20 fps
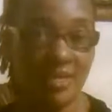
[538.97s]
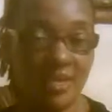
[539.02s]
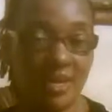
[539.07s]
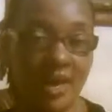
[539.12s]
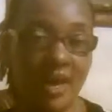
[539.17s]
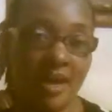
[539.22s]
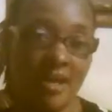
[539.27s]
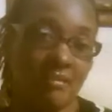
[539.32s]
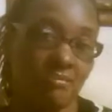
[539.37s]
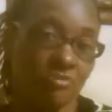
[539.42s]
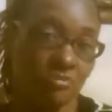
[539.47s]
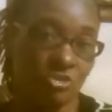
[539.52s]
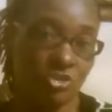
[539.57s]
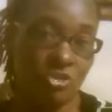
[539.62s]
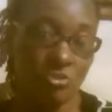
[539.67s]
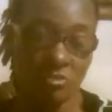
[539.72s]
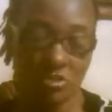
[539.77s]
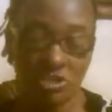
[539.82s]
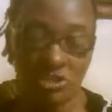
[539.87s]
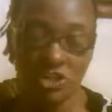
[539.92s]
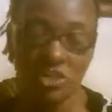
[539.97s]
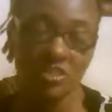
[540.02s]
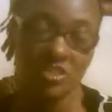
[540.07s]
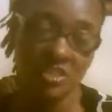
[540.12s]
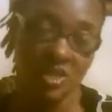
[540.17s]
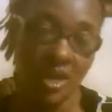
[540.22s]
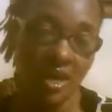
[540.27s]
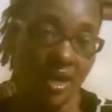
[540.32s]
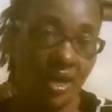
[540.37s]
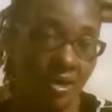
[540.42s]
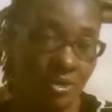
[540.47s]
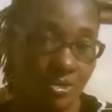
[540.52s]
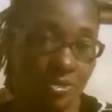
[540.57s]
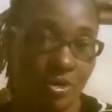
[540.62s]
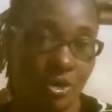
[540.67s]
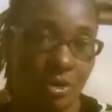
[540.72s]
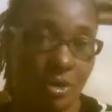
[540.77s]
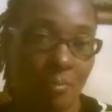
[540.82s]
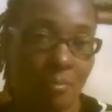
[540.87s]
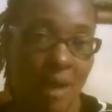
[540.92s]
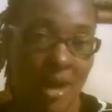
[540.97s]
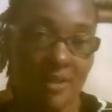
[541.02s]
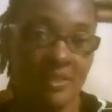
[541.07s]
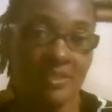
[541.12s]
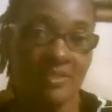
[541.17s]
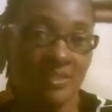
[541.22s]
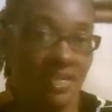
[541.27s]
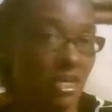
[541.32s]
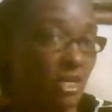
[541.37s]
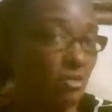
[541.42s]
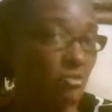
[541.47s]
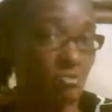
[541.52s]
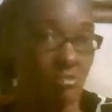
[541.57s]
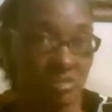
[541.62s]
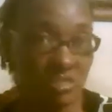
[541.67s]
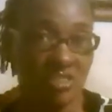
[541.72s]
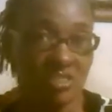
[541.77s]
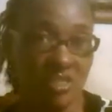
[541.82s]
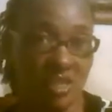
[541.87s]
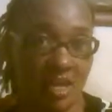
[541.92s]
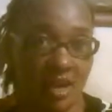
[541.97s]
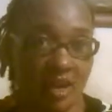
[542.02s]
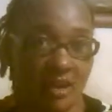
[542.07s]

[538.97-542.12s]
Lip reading: And she was just saying, about this ignorance thing.